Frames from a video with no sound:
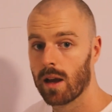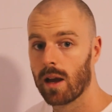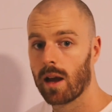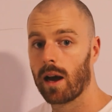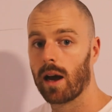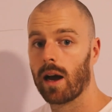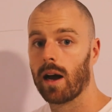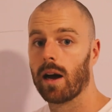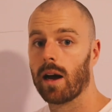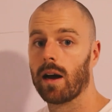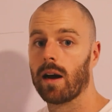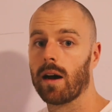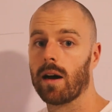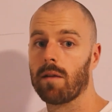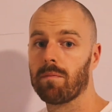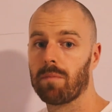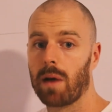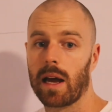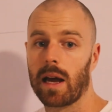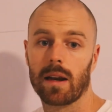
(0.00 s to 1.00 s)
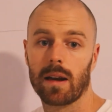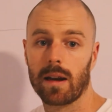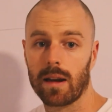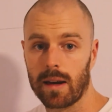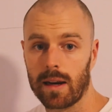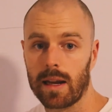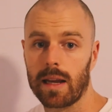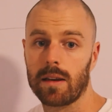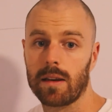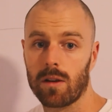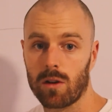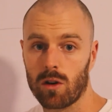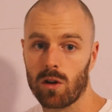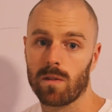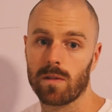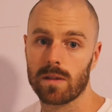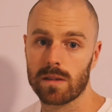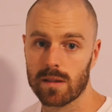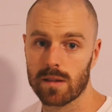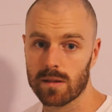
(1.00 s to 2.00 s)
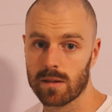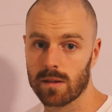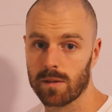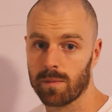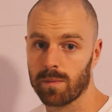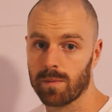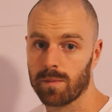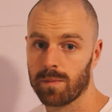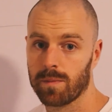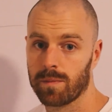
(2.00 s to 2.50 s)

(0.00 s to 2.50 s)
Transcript: a pattern in your nervous system,